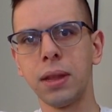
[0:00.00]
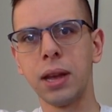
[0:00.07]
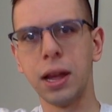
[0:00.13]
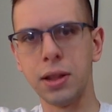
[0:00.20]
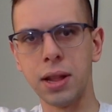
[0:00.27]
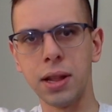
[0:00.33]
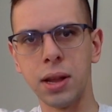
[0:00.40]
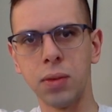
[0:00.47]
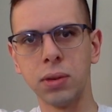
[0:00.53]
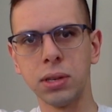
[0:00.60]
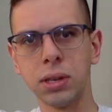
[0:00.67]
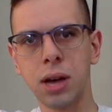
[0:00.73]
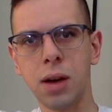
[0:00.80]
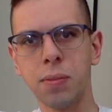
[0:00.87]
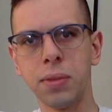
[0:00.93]
and then they would
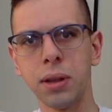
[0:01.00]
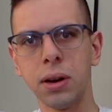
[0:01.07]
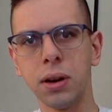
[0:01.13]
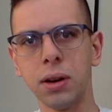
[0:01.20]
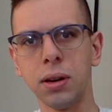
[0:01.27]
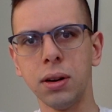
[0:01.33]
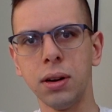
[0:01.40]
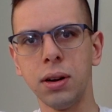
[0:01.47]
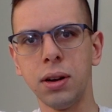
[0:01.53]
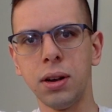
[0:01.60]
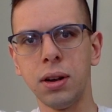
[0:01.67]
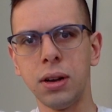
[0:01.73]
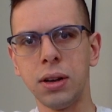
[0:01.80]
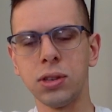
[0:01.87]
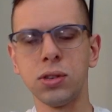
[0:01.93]
stop there.
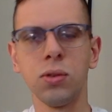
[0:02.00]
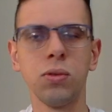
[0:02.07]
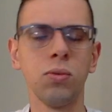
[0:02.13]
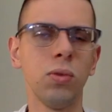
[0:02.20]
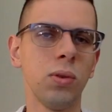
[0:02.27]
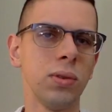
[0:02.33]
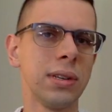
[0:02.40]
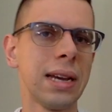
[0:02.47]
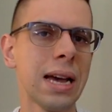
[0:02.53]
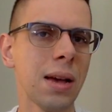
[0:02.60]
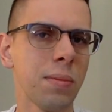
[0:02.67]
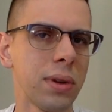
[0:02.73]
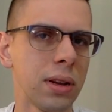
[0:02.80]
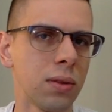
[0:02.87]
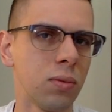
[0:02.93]
So what was
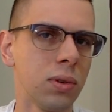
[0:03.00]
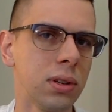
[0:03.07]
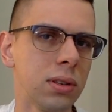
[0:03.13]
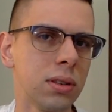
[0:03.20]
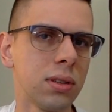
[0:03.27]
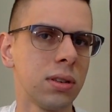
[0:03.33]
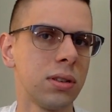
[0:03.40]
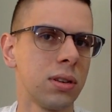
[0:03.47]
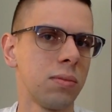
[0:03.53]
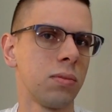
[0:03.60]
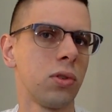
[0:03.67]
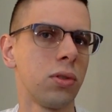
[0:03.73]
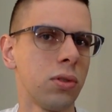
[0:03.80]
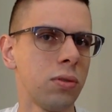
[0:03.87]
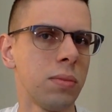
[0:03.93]
happening was some
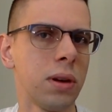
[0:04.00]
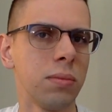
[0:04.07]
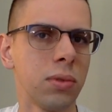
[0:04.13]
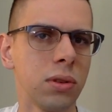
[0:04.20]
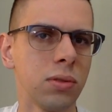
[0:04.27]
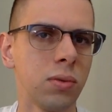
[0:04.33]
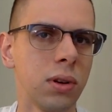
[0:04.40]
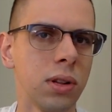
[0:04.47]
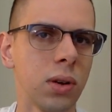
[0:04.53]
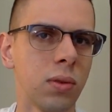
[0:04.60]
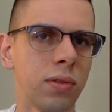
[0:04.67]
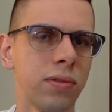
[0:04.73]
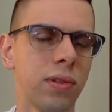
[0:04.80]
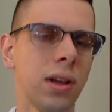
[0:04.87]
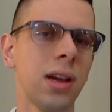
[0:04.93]
crew members, while they
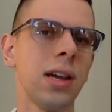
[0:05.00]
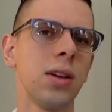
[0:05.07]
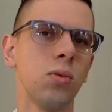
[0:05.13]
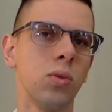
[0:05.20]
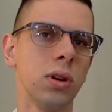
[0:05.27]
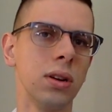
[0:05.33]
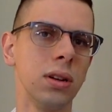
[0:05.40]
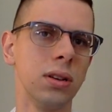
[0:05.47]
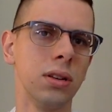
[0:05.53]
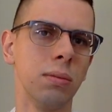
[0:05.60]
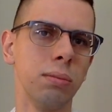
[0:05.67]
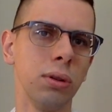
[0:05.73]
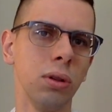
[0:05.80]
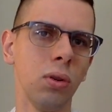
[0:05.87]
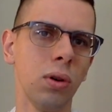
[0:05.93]
were flying, would
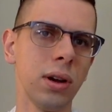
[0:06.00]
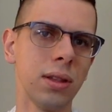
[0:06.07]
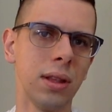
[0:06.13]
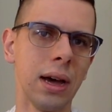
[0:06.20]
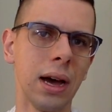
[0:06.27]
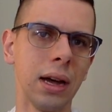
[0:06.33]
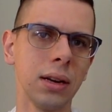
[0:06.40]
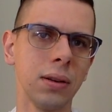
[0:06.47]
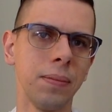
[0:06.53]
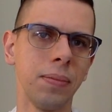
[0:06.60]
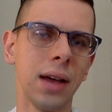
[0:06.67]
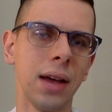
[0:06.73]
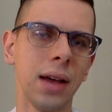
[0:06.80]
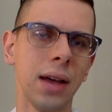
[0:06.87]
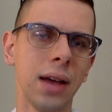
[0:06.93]
deploy that,
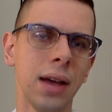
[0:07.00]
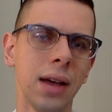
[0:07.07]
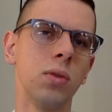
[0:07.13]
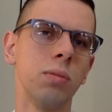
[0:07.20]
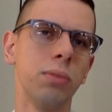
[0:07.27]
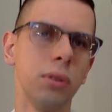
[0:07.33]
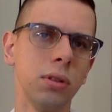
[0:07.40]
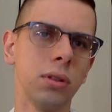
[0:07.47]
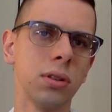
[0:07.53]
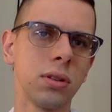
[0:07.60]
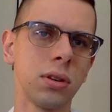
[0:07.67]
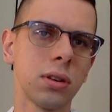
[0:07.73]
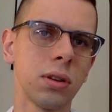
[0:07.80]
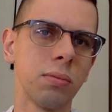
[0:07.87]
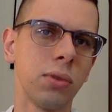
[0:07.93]
and then they would pull the
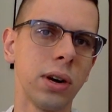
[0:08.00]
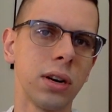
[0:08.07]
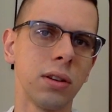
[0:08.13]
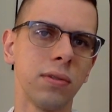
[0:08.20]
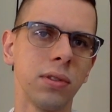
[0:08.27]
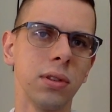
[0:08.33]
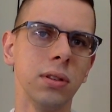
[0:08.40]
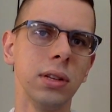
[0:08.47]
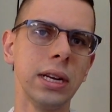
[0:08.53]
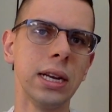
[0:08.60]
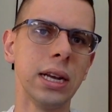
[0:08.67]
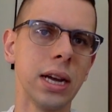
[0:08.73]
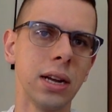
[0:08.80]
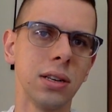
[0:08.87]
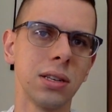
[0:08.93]
circuit breaker for the
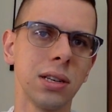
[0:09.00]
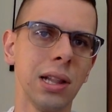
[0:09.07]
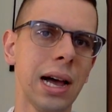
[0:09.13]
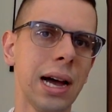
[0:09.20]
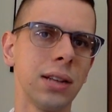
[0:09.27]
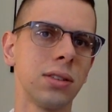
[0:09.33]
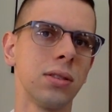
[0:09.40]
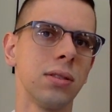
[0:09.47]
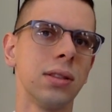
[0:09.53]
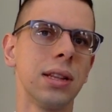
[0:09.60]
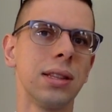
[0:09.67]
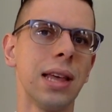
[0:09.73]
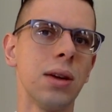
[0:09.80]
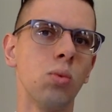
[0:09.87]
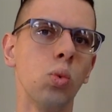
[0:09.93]
leading edge slat so
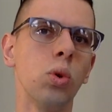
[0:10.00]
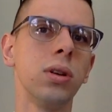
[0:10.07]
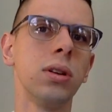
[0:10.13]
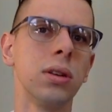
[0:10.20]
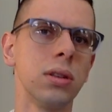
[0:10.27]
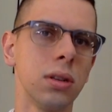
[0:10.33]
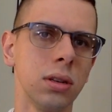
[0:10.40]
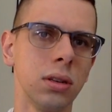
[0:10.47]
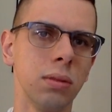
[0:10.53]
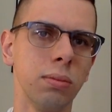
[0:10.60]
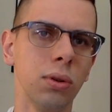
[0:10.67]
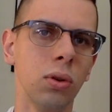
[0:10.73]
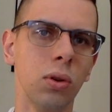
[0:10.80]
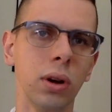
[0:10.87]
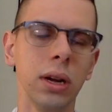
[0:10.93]
that they wouldn't
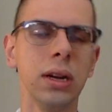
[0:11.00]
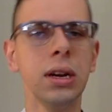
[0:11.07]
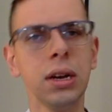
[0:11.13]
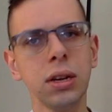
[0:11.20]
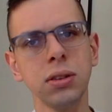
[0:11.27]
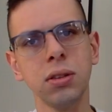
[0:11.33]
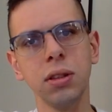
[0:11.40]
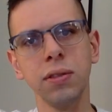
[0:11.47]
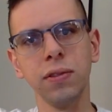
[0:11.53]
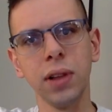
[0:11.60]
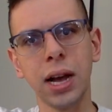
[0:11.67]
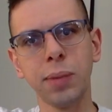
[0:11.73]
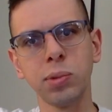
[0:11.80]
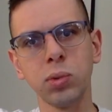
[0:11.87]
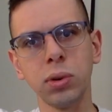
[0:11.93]
deploy. So the
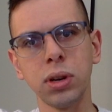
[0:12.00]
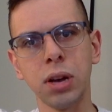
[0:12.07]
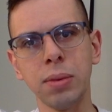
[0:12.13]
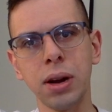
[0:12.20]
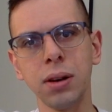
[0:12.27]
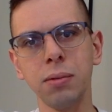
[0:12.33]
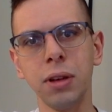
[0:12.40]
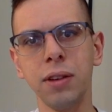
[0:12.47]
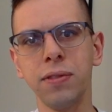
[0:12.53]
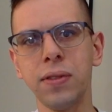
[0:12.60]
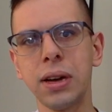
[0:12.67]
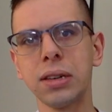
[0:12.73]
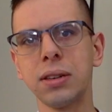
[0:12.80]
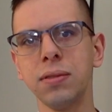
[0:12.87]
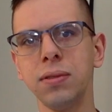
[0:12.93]
flaps would come out,
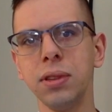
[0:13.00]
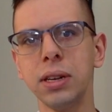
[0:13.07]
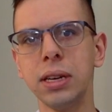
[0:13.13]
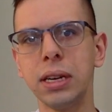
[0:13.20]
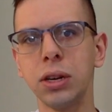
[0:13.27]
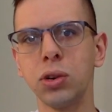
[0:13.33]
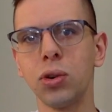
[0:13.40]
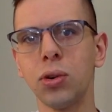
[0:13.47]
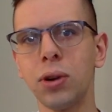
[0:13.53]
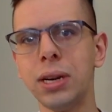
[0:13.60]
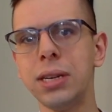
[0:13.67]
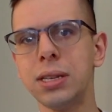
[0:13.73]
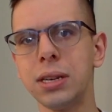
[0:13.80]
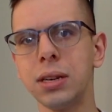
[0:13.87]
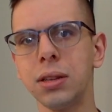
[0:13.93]
effectively
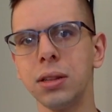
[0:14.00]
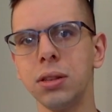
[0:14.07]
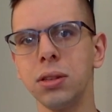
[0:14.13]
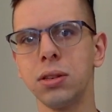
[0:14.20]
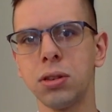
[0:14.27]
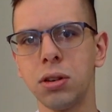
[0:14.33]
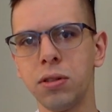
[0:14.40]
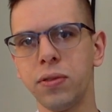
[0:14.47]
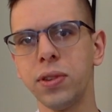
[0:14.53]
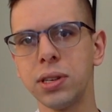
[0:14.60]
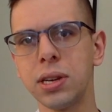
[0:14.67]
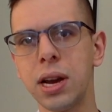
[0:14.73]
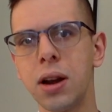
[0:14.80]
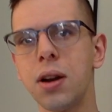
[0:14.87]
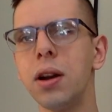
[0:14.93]
increasing the surface
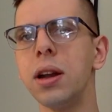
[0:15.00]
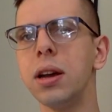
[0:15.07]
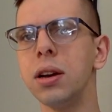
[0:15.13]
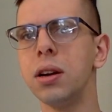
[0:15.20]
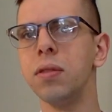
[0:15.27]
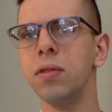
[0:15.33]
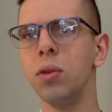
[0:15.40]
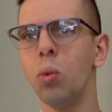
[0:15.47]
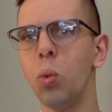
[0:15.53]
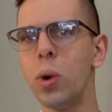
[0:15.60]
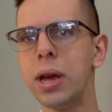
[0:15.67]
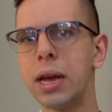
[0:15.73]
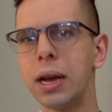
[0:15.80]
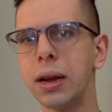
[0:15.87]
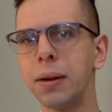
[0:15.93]
area of the
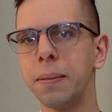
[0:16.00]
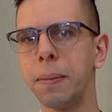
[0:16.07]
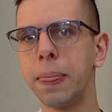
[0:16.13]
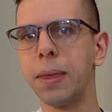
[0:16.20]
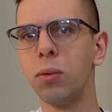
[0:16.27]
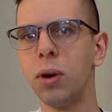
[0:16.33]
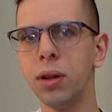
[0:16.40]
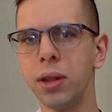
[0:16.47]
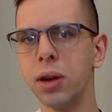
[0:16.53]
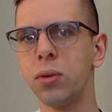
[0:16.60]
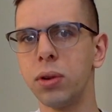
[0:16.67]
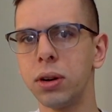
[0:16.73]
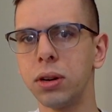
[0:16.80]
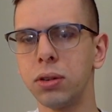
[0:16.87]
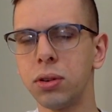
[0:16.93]
wing while they
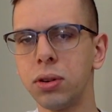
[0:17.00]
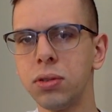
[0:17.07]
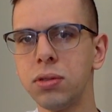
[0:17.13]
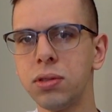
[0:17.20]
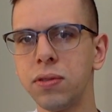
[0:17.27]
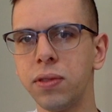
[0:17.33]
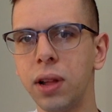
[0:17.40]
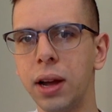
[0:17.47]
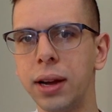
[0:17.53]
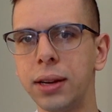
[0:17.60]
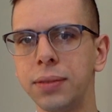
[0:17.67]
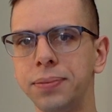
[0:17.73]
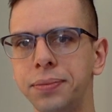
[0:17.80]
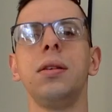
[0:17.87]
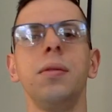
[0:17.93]
were in cruise flight.
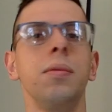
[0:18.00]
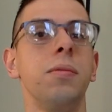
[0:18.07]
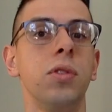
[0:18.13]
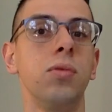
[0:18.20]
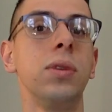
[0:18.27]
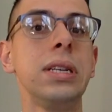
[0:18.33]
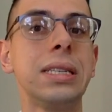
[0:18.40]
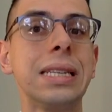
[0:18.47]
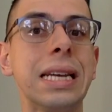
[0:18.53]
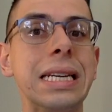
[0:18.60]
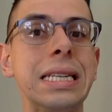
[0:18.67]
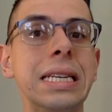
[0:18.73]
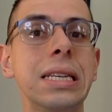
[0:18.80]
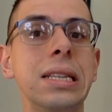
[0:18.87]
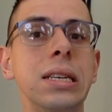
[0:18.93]
The reason they
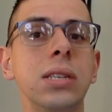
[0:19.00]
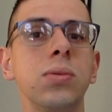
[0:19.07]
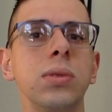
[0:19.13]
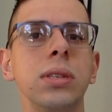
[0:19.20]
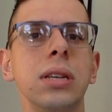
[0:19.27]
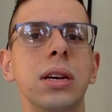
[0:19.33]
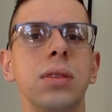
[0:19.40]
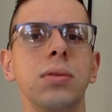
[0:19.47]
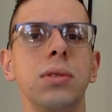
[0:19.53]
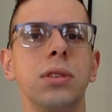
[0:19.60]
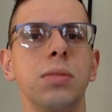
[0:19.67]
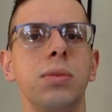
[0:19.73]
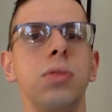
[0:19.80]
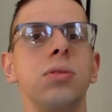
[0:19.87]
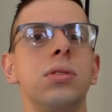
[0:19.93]
did this was that it was
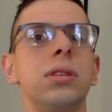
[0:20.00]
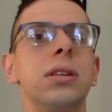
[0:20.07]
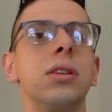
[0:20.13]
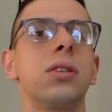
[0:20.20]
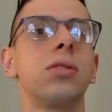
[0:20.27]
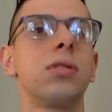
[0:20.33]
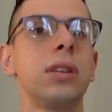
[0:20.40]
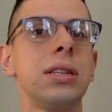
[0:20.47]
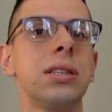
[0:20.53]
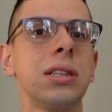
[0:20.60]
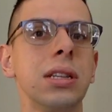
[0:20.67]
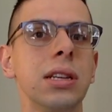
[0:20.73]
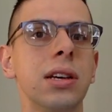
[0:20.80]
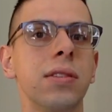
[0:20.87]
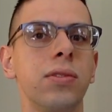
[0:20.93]
supposed to increase
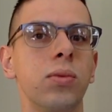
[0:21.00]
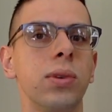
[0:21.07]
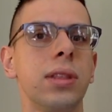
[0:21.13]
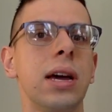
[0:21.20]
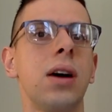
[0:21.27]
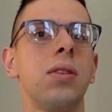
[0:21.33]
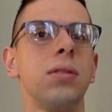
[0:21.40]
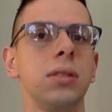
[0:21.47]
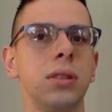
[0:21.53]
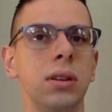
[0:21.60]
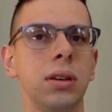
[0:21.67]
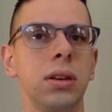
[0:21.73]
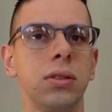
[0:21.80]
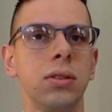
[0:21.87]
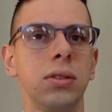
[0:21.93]
lift without
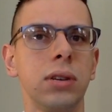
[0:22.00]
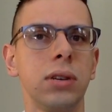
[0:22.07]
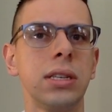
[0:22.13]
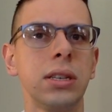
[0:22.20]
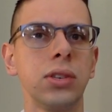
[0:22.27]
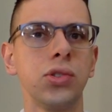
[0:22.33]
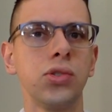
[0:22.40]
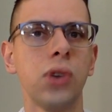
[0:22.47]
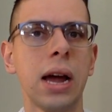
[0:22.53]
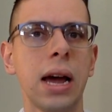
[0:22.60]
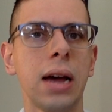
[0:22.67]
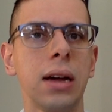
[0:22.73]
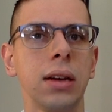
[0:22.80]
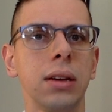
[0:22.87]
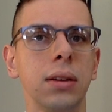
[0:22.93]
increasing
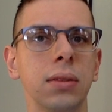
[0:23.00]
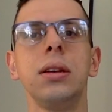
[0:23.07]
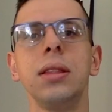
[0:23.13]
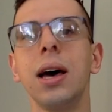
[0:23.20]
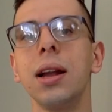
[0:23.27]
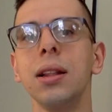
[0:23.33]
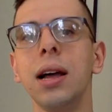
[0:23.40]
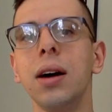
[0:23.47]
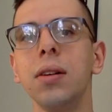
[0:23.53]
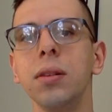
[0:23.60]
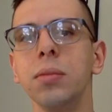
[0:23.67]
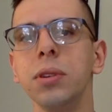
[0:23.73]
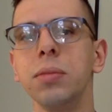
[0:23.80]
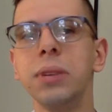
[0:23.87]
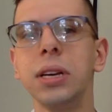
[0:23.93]
drag. That allowed
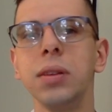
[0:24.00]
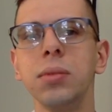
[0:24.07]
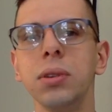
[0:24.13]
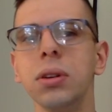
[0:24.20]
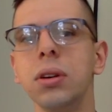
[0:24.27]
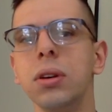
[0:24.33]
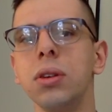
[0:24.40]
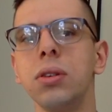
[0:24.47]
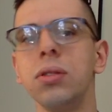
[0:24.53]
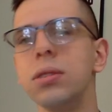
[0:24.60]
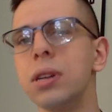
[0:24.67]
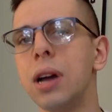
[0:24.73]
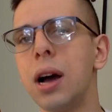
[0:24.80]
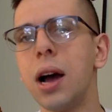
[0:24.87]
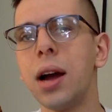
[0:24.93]
them to be able to cruise
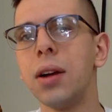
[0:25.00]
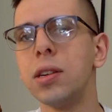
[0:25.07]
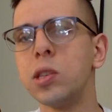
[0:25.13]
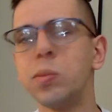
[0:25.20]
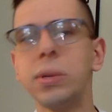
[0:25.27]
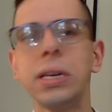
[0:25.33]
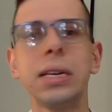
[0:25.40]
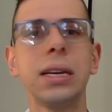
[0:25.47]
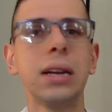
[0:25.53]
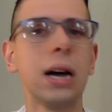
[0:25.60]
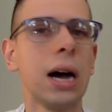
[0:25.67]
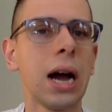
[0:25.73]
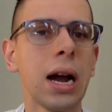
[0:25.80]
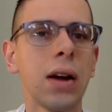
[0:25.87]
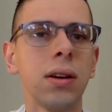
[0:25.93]
at a higher speed at a
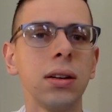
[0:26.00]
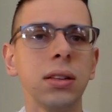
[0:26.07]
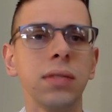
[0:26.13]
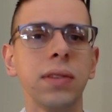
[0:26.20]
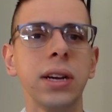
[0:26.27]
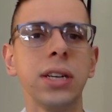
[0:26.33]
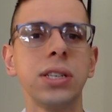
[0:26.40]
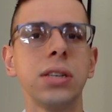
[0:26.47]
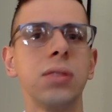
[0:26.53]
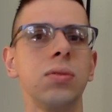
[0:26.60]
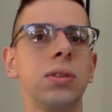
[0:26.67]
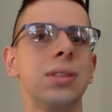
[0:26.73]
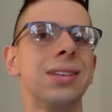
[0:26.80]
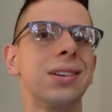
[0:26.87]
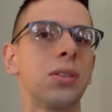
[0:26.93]
higher elevation
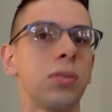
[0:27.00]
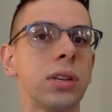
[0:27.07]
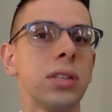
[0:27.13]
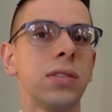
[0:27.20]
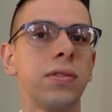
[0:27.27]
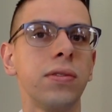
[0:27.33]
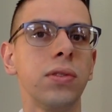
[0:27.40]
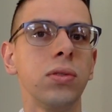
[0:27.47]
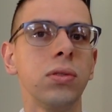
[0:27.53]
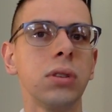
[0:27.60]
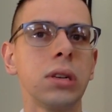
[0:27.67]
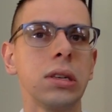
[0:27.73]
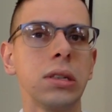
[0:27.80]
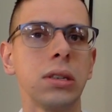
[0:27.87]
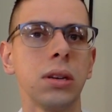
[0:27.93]
with decreased fuel
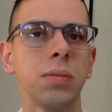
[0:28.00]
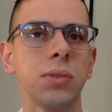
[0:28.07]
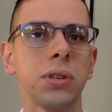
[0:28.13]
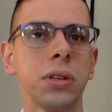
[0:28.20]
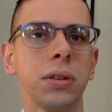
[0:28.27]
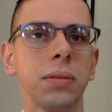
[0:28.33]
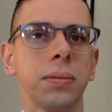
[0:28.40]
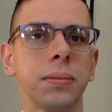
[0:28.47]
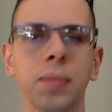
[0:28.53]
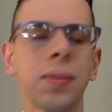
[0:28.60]
consumption.